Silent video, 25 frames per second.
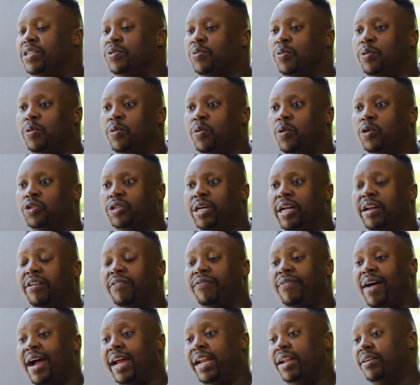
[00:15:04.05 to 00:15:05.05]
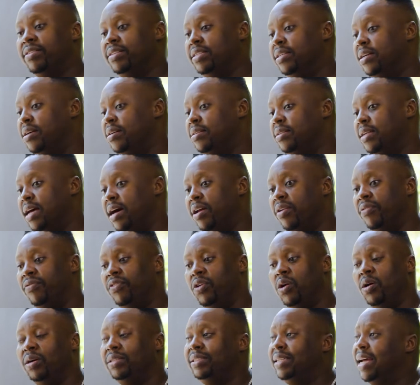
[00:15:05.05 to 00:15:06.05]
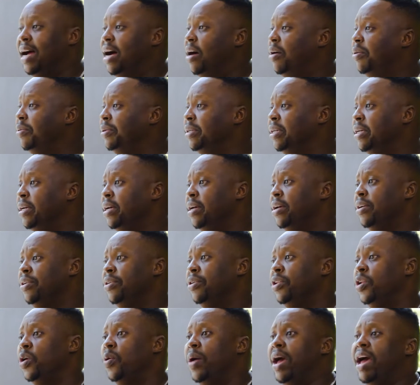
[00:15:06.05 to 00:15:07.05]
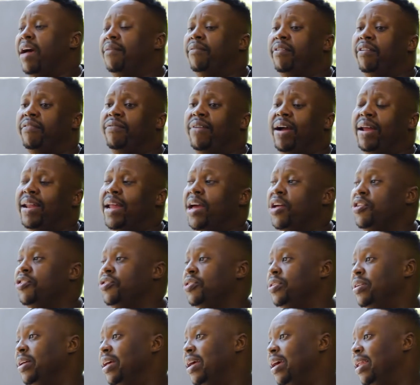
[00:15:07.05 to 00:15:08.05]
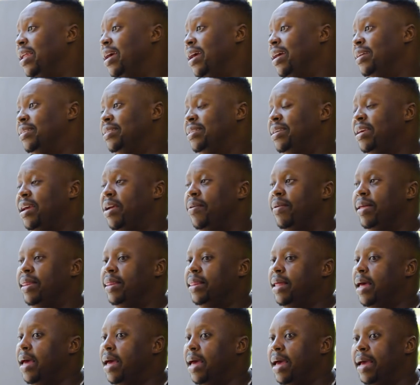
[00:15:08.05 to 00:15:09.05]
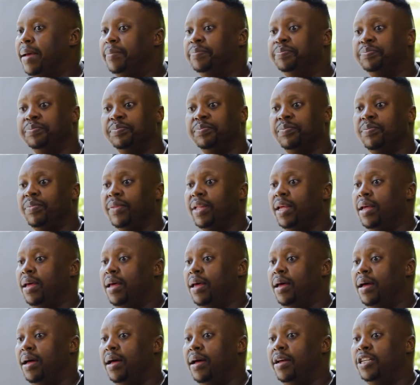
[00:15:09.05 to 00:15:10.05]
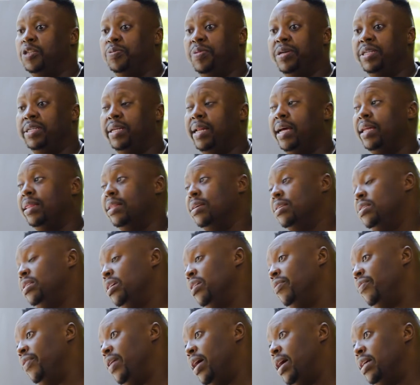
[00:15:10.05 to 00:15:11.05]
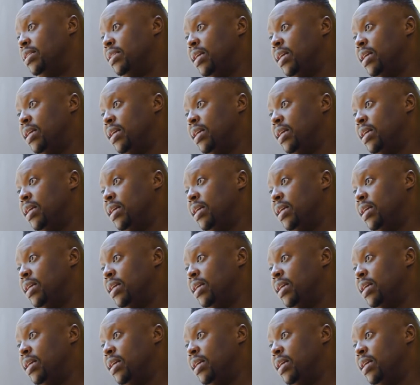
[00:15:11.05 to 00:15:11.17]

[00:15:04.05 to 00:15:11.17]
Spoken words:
We were all trying to find ourselves out of lockdown, you know, having financial headaches here and there, especially like this year for us.